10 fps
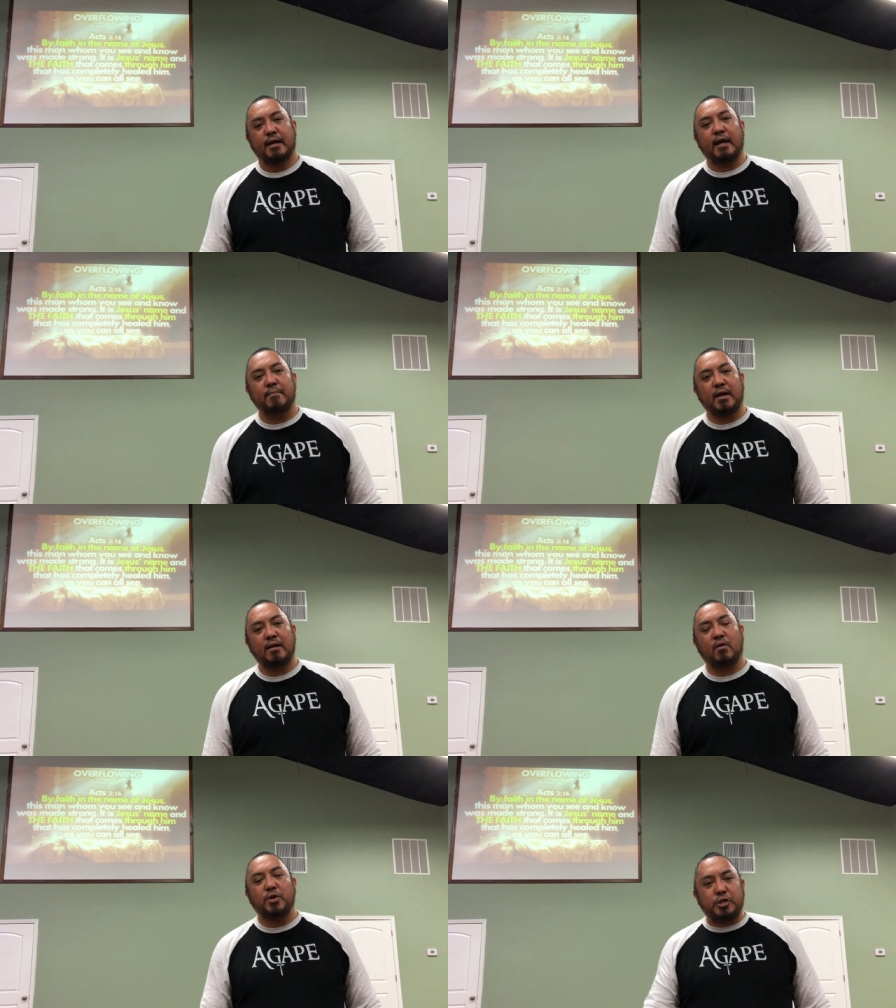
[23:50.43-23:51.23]
Amen.
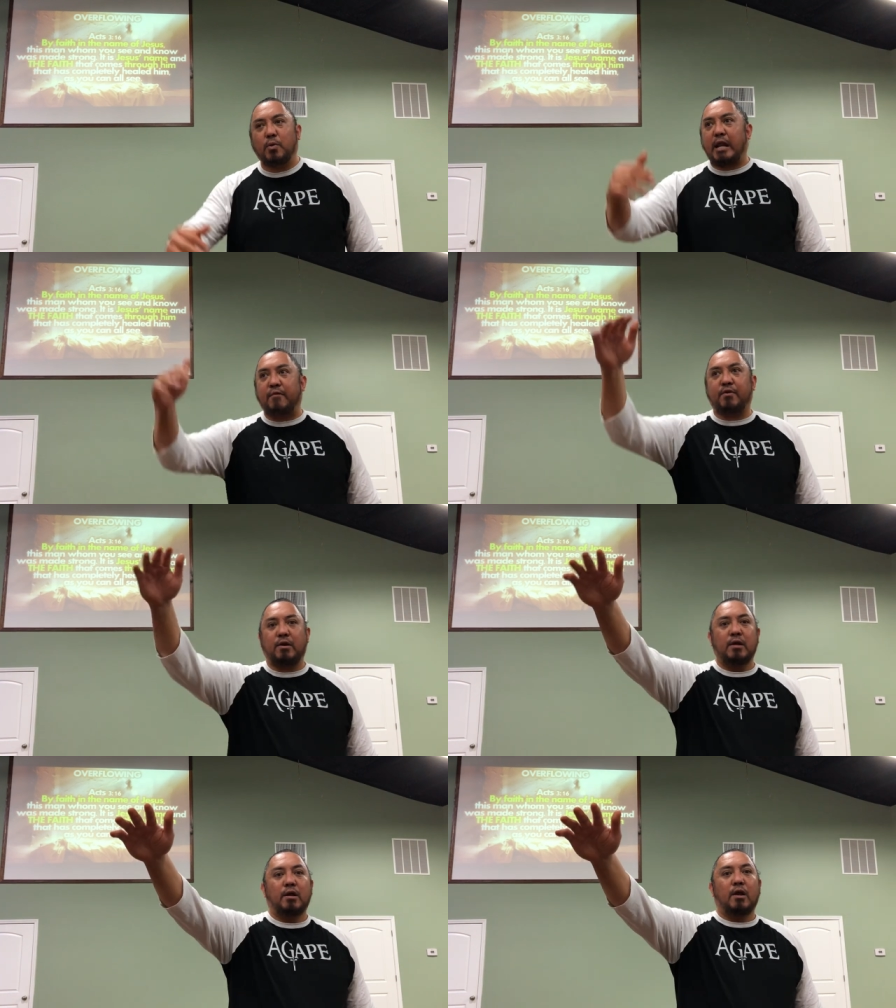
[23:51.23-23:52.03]
That we do
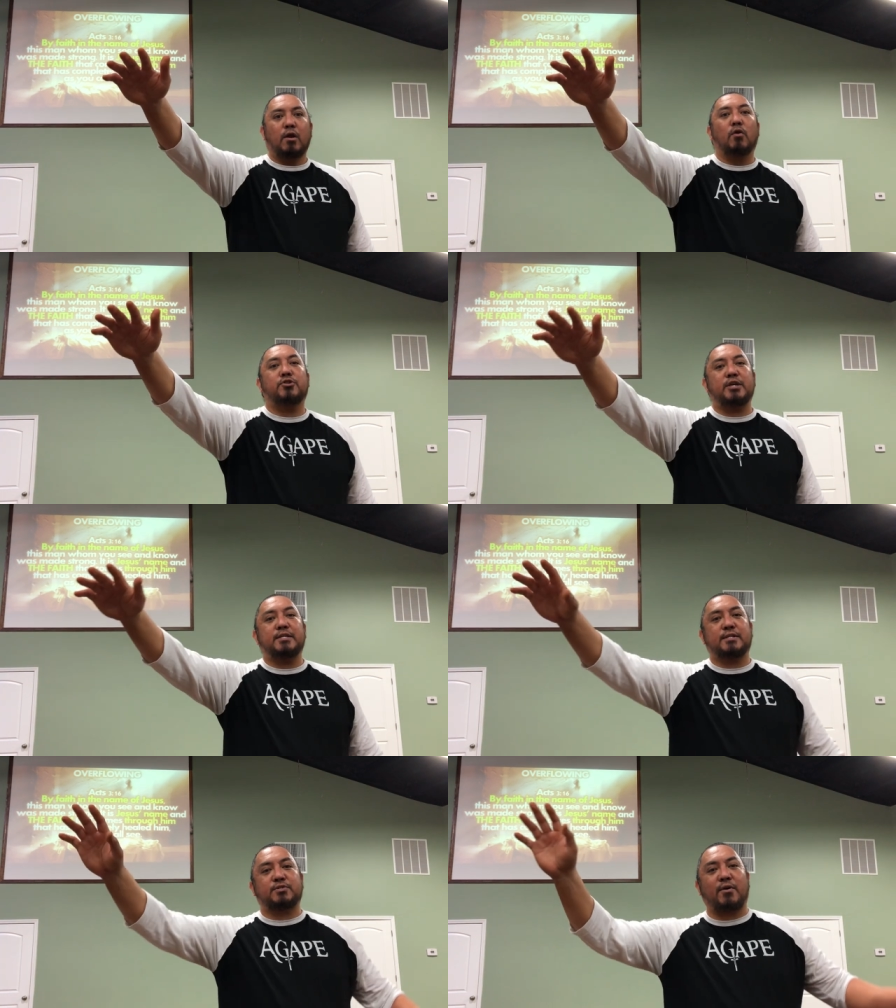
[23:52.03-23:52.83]
whatever Lord
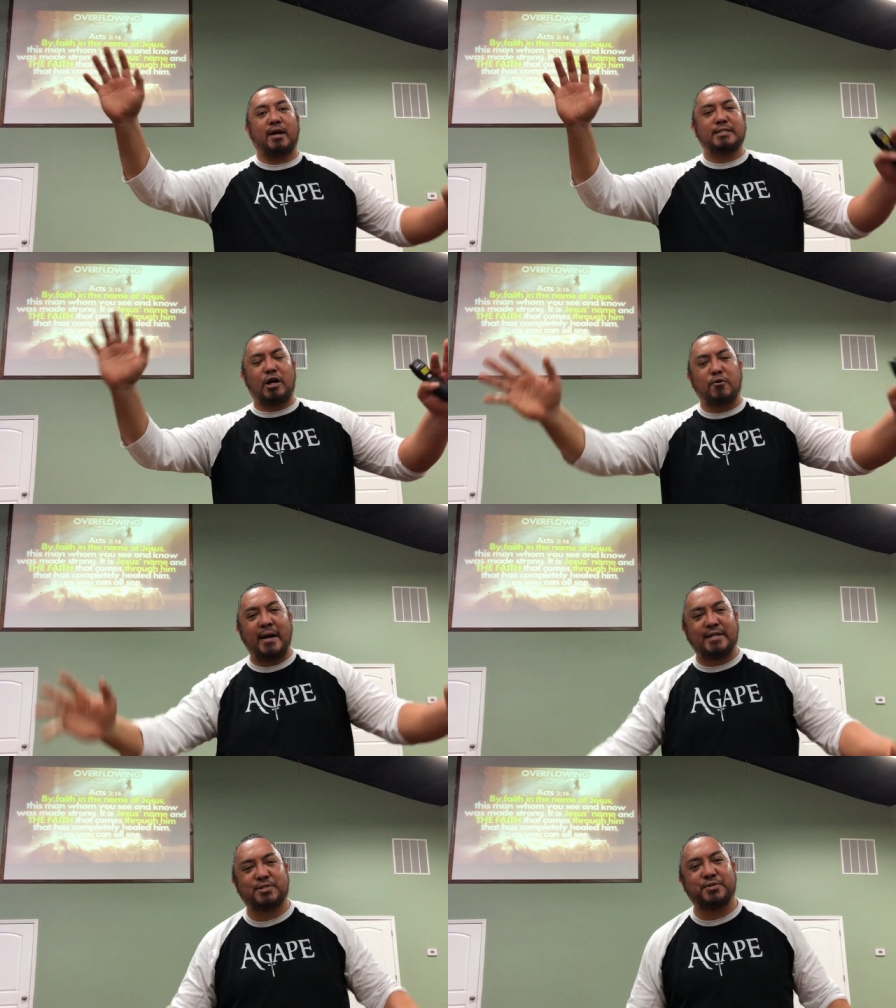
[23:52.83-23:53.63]
Jesus Christ, our
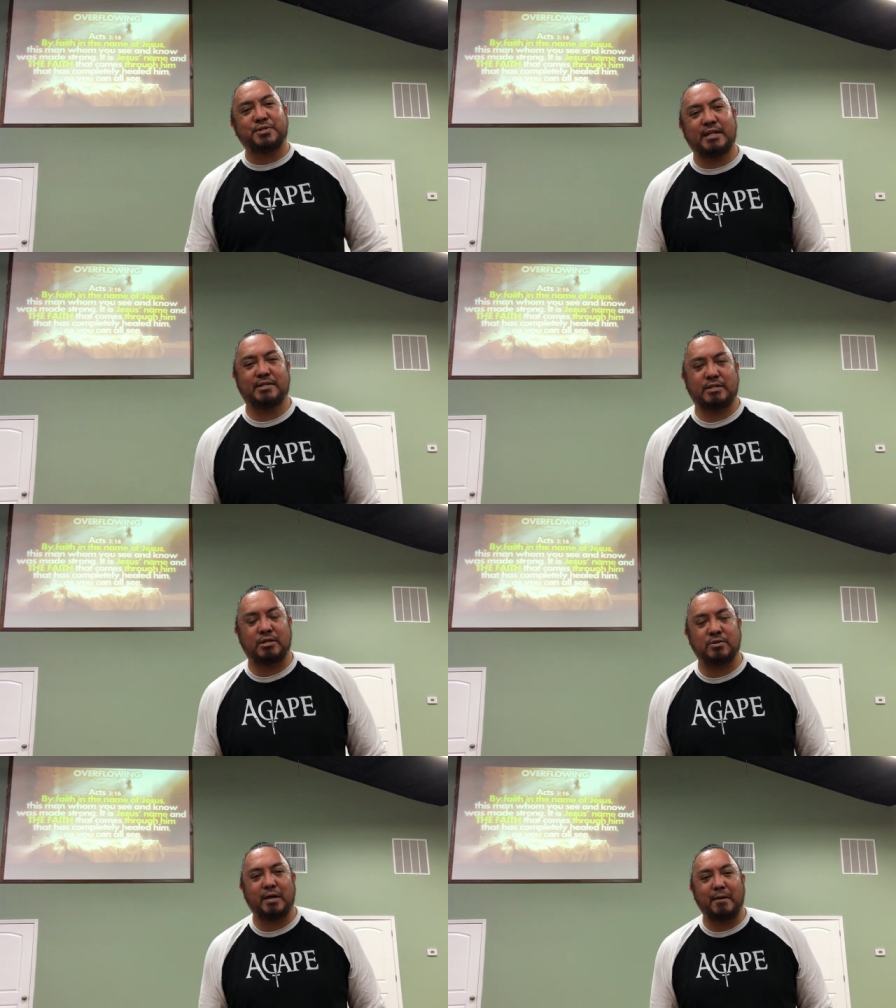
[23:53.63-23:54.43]
master, says to
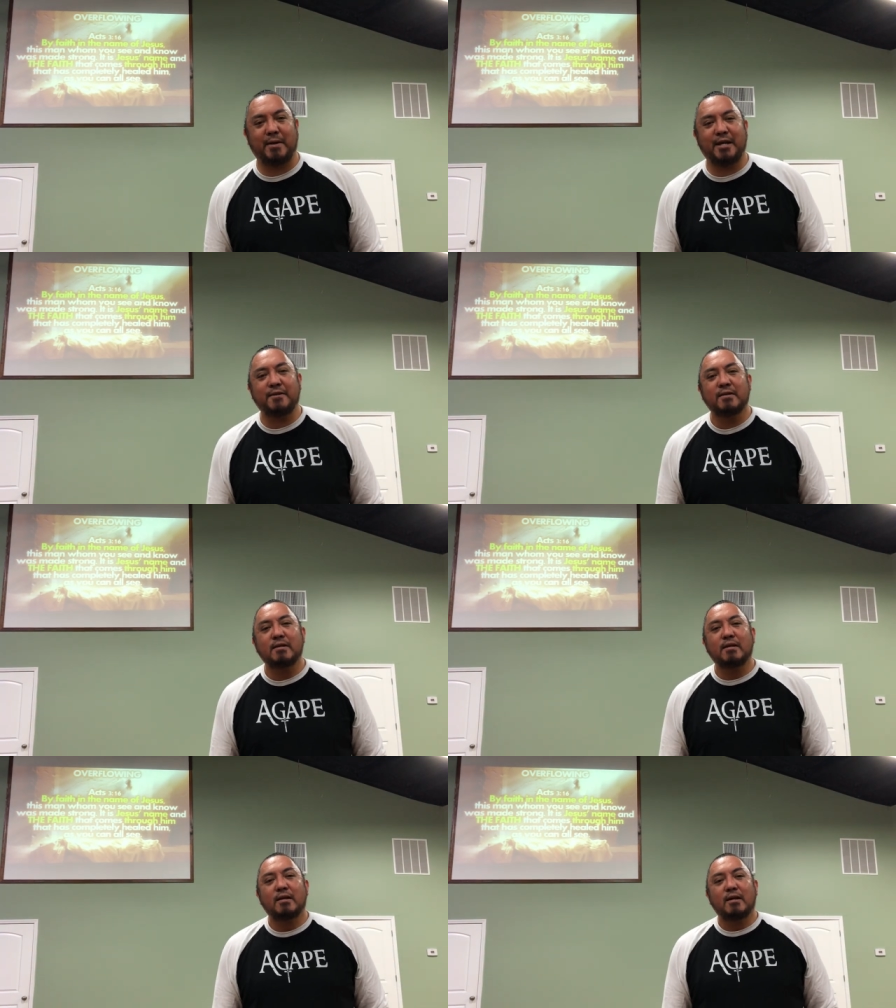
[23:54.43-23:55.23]
do. Amen.
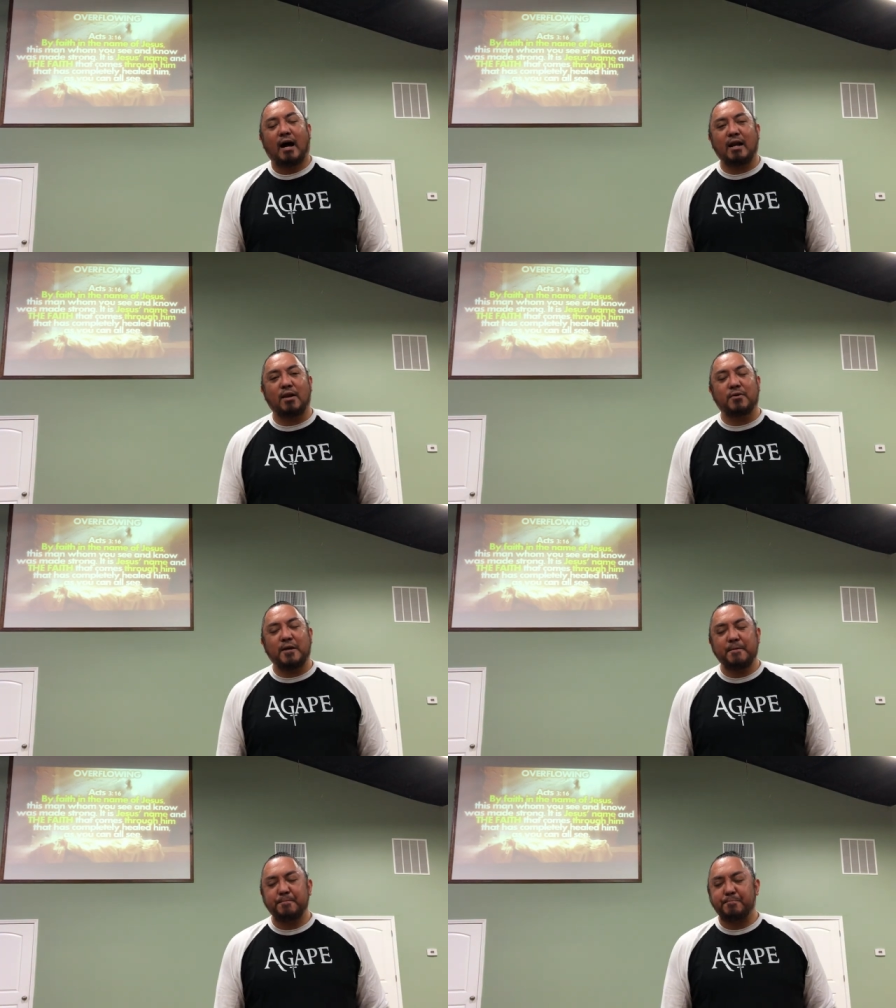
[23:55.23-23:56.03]
Hallelujah.